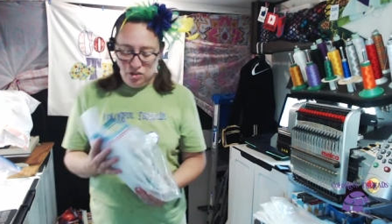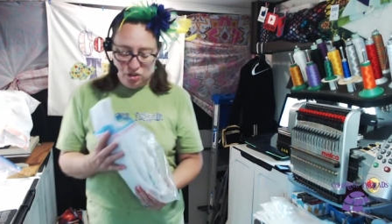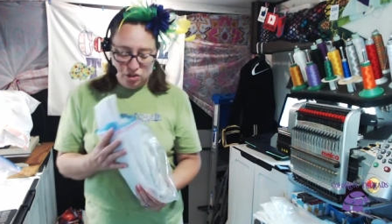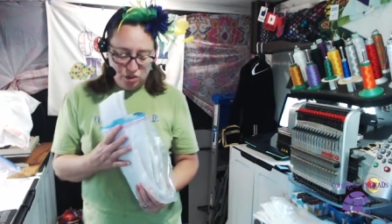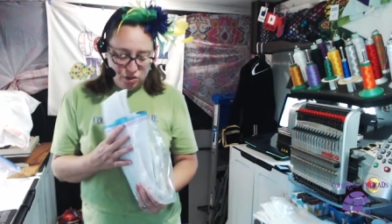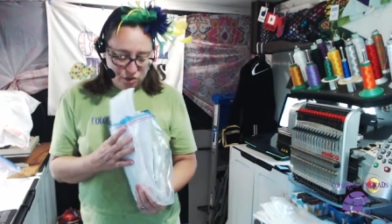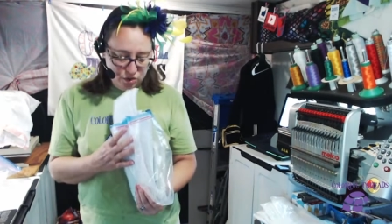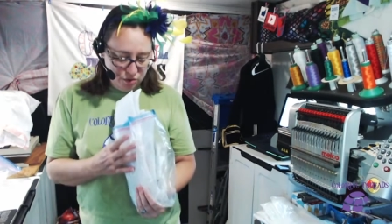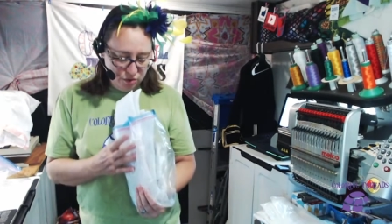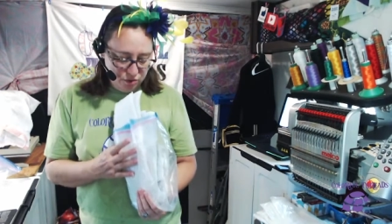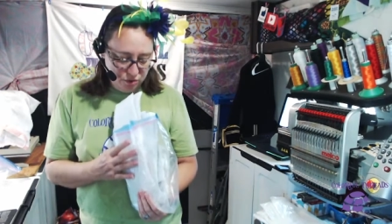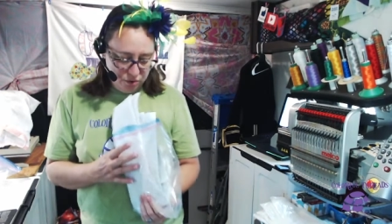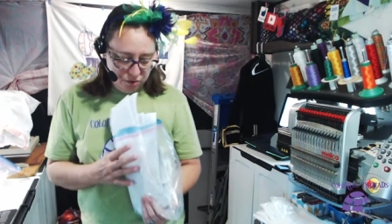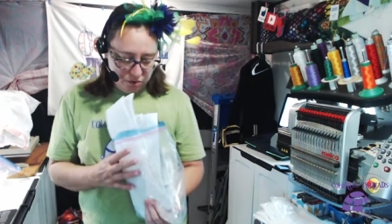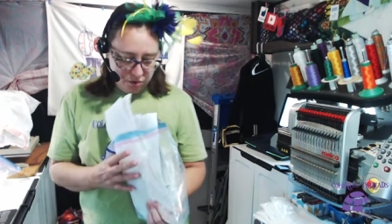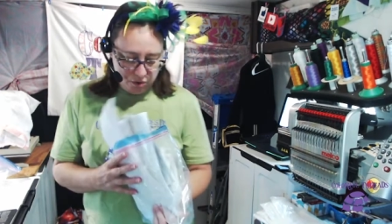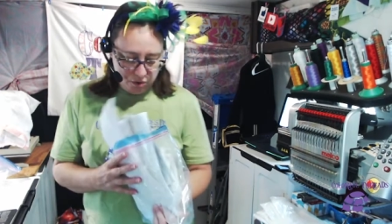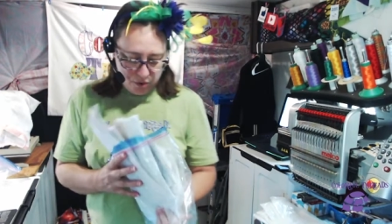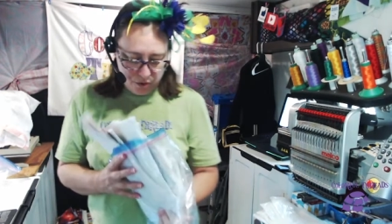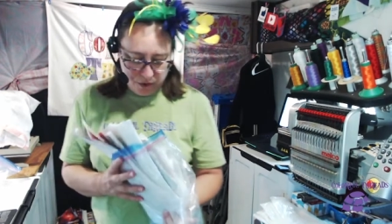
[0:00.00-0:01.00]

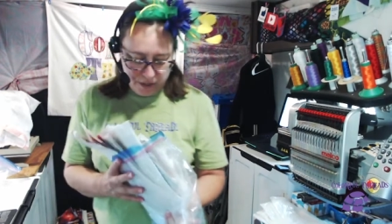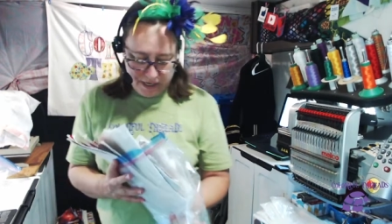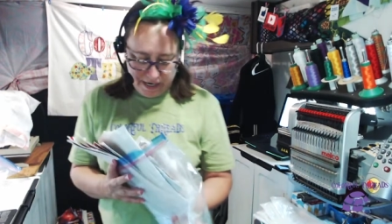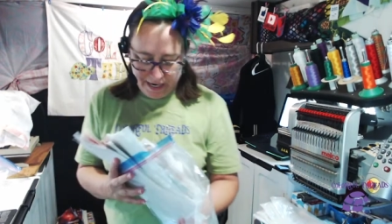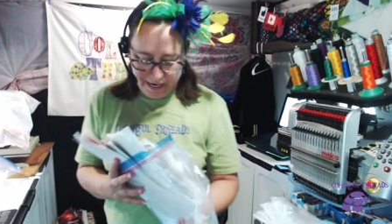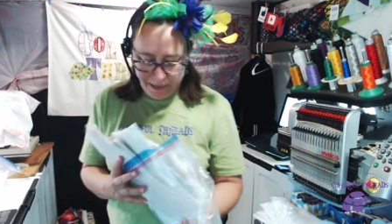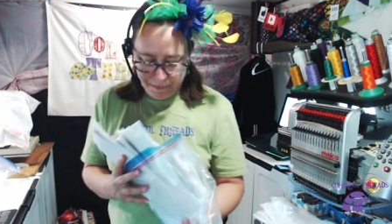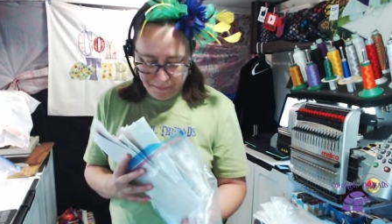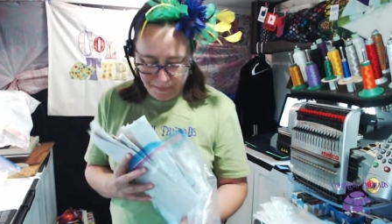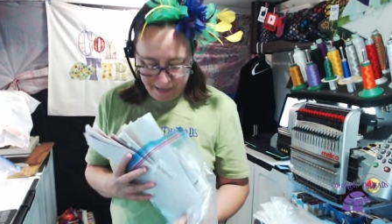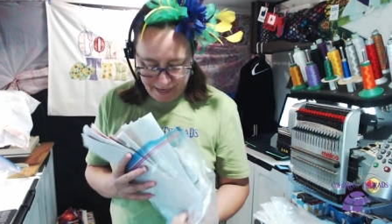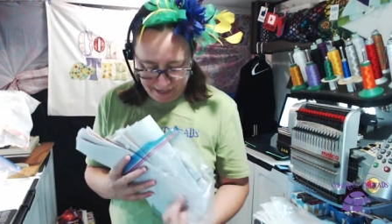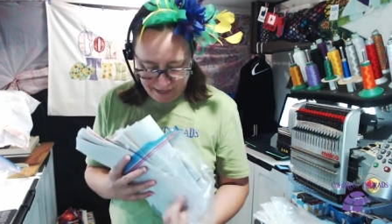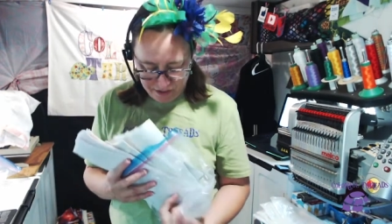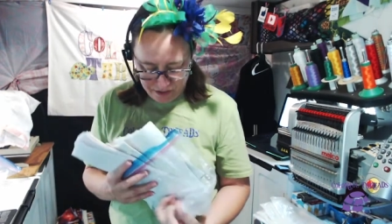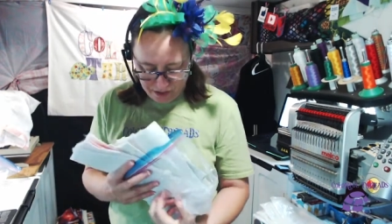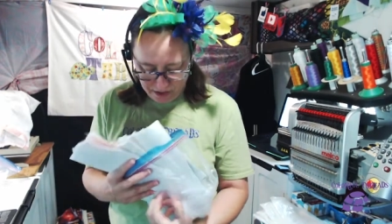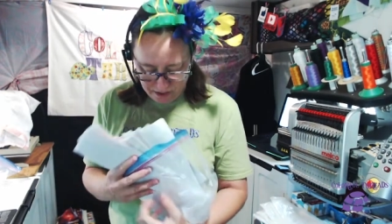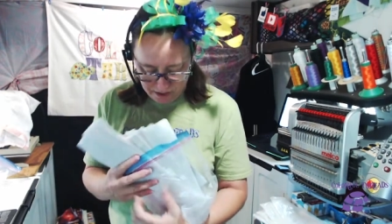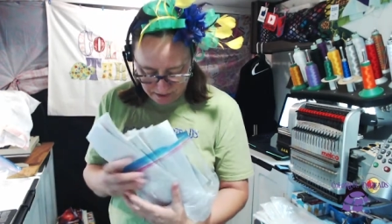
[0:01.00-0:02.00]
to create
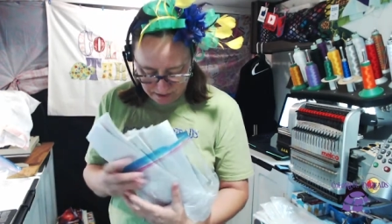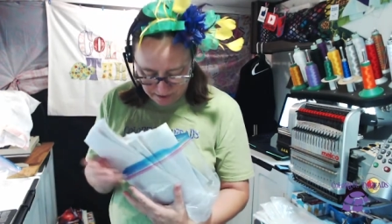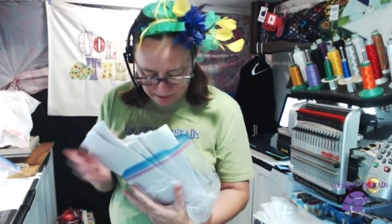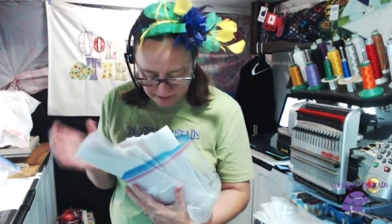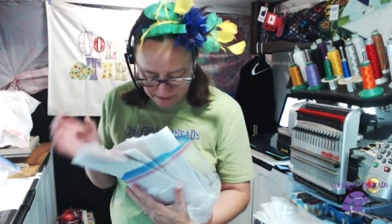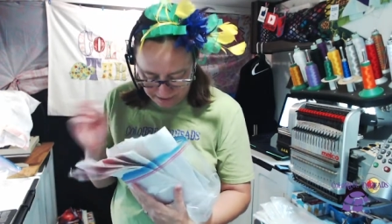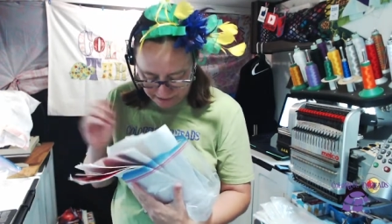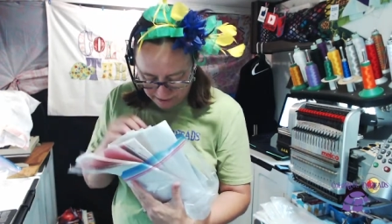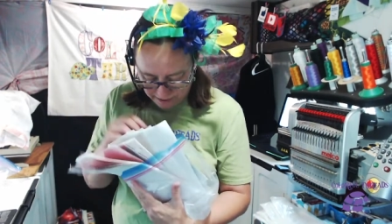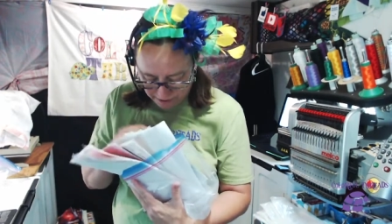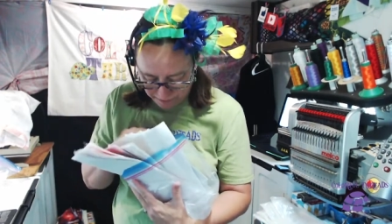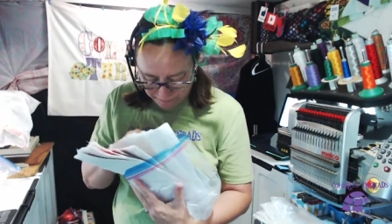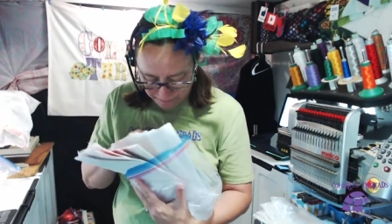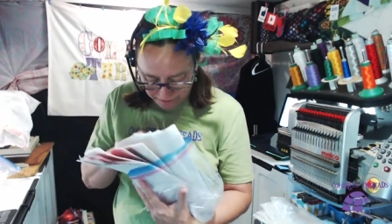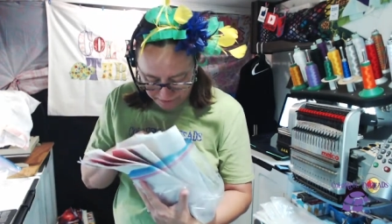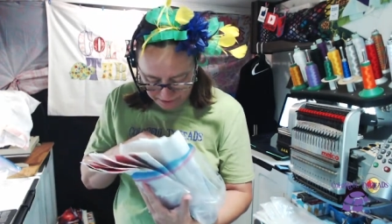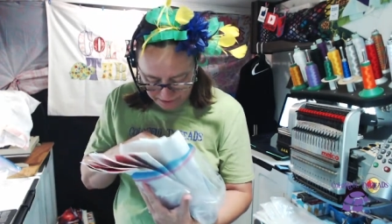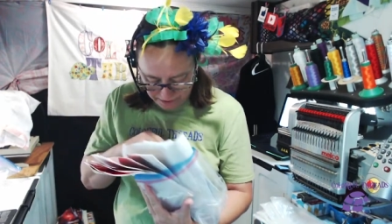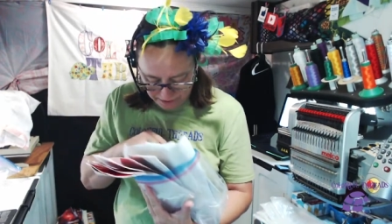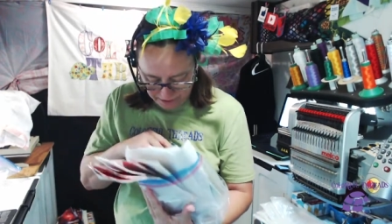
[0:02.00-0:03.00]
patches and I'm
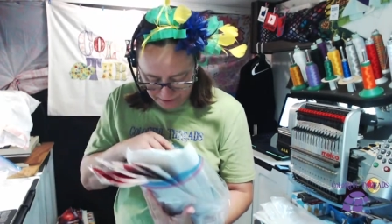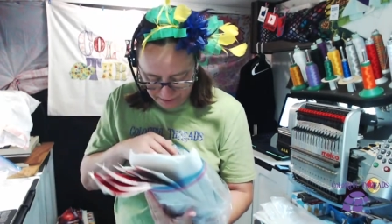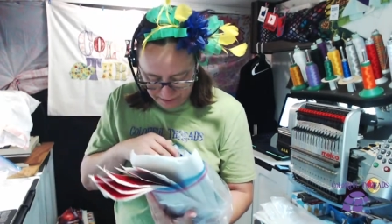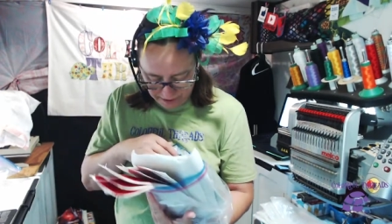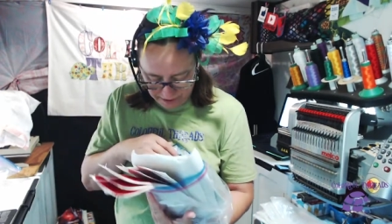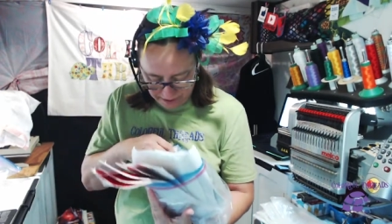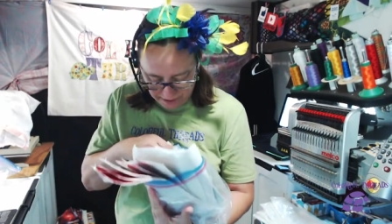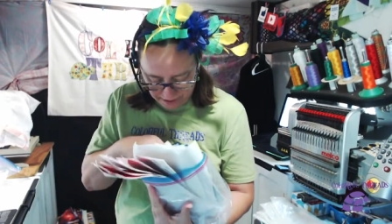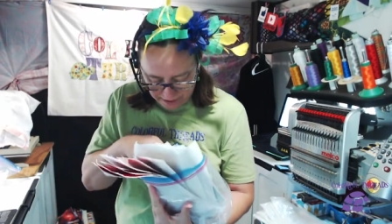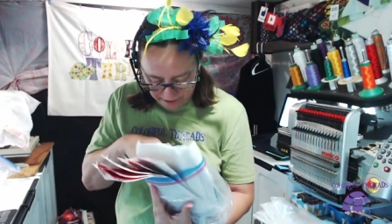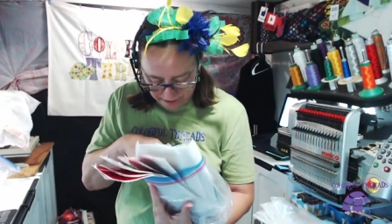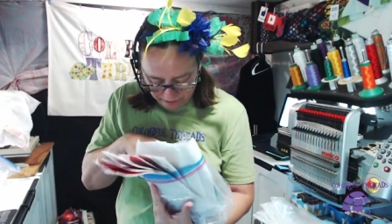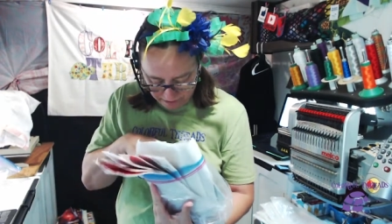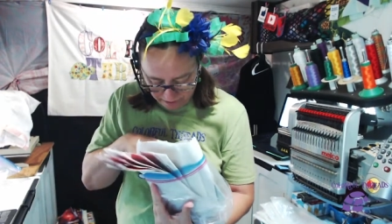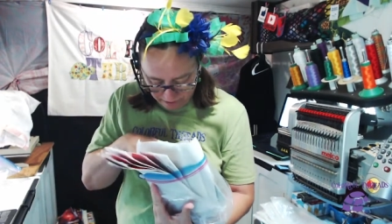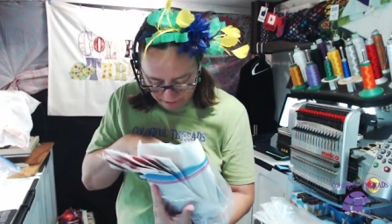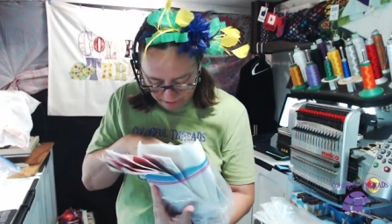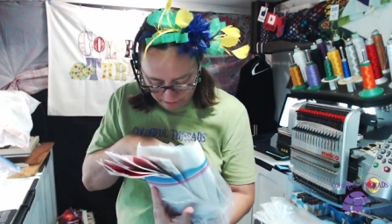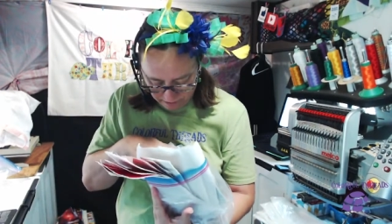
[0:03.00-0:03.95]
thinking